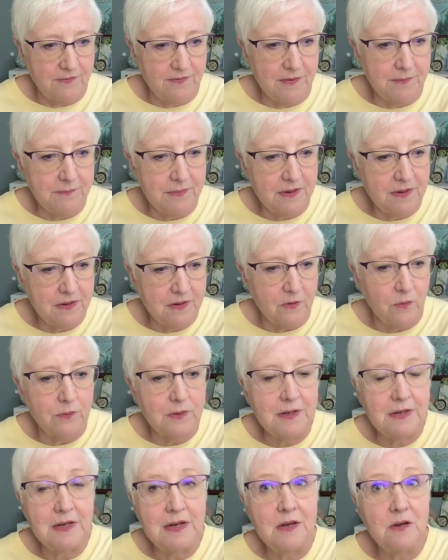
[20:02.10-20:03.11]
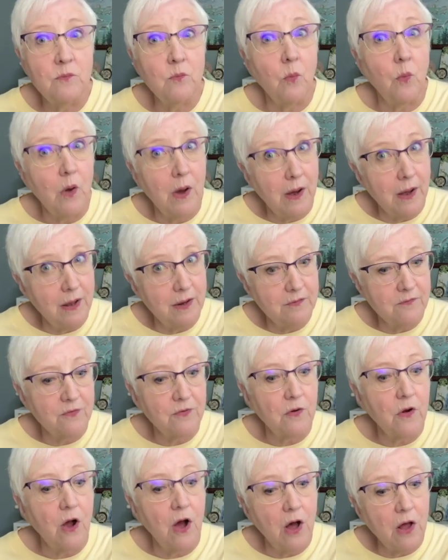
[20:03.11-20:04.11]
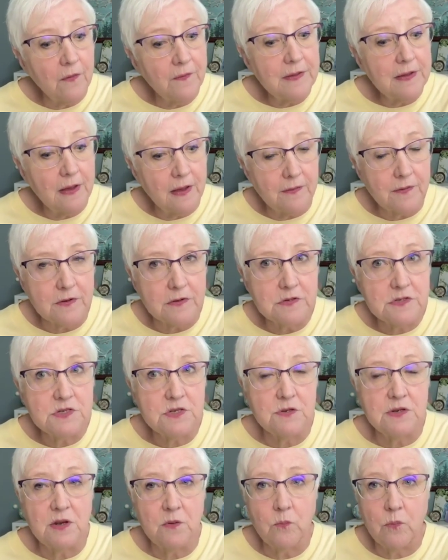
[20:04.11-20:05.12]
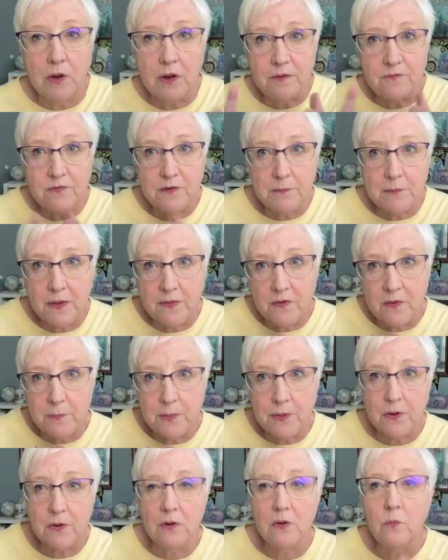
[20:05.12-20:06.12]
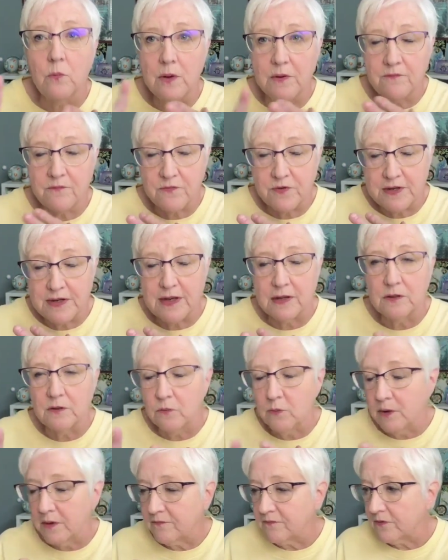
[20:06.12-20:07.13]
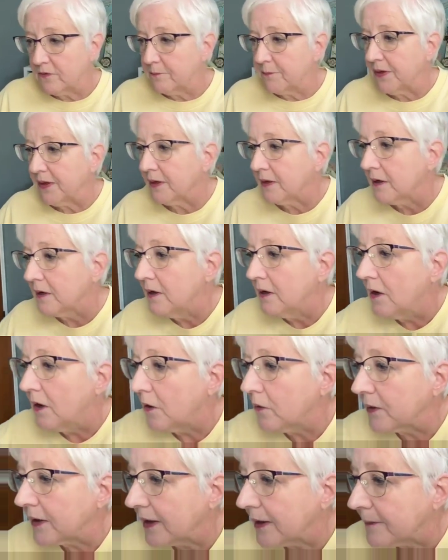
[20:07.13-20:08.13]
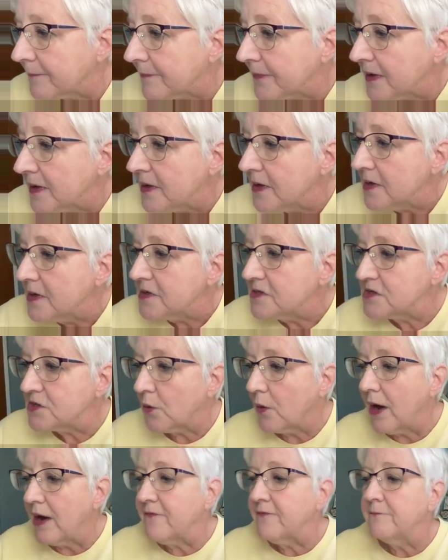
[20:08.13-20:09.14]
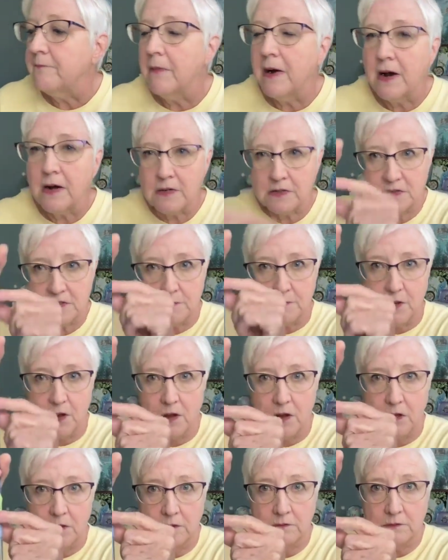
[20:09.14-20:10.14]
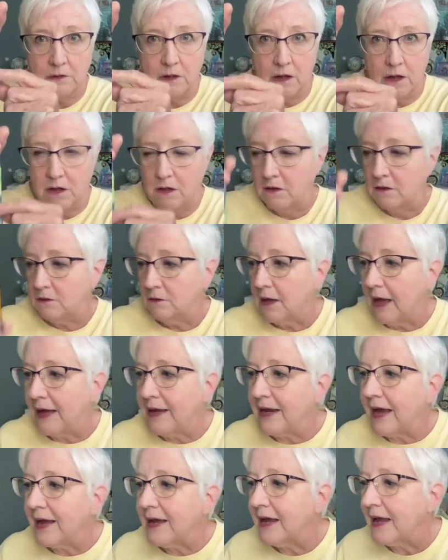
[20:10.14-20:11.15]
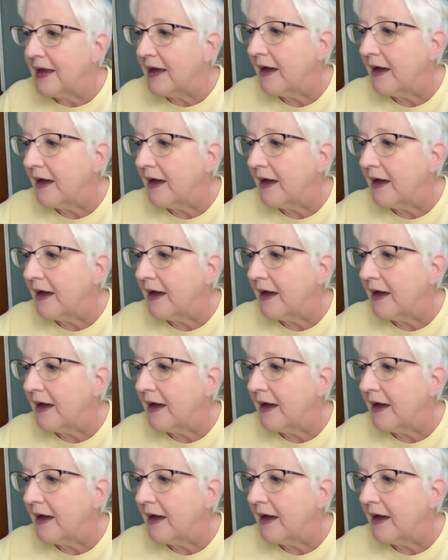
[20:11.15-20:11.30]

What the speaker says: rid of them. You only need one for all the others. You need one for mother of pearl, one for yellow, one for pink. Okay. So I've marked them all, and I